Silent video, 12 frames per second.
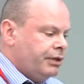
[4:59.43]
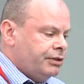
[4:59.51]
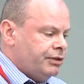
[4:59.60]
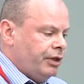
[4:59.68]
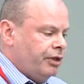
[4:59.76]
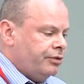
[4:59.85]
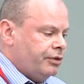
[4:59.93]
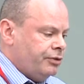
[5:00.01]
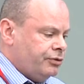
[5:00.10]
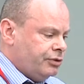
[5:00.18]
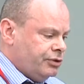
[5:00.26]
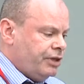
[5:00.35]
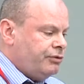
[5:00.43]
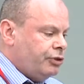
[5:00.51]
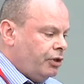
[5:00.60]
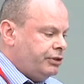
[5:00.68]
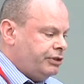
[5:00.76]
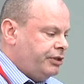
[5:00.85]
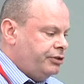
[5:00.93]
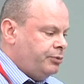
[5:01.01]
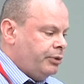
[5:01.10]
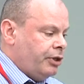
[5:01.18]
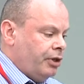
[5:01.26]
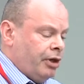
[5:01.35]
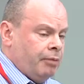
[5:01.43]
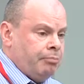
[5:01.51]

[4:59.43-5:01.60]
So the 7 knowledge areas we've got are